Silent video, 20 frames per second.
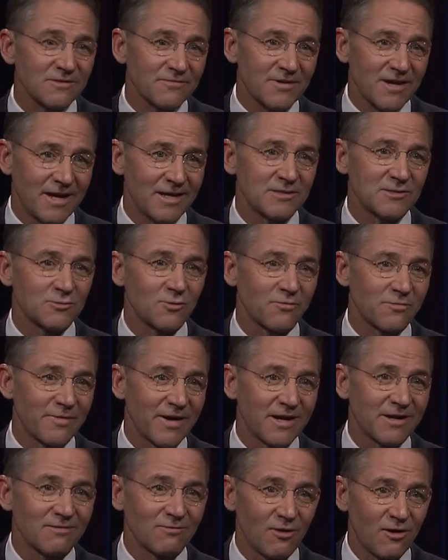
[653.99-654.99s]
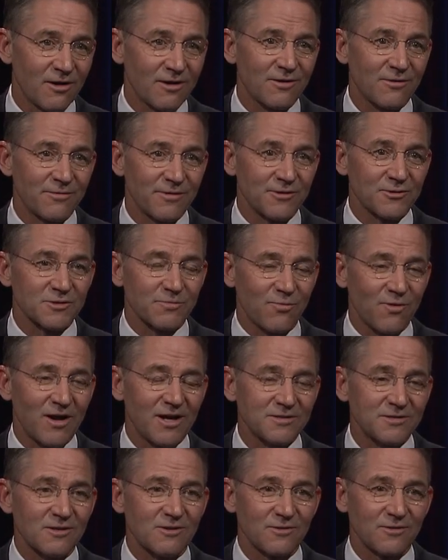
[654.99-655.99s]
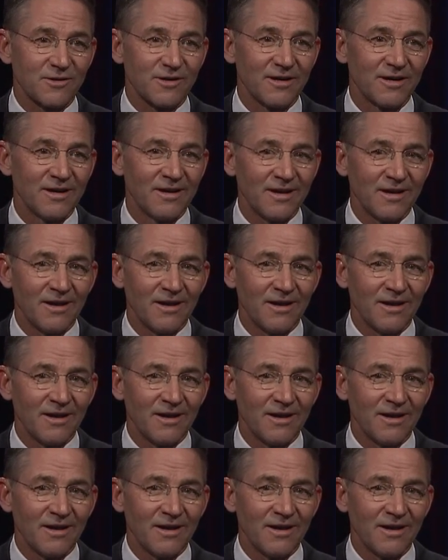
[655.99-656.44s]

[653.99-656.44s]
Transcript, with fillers: of cases over my long career as a prosecutor.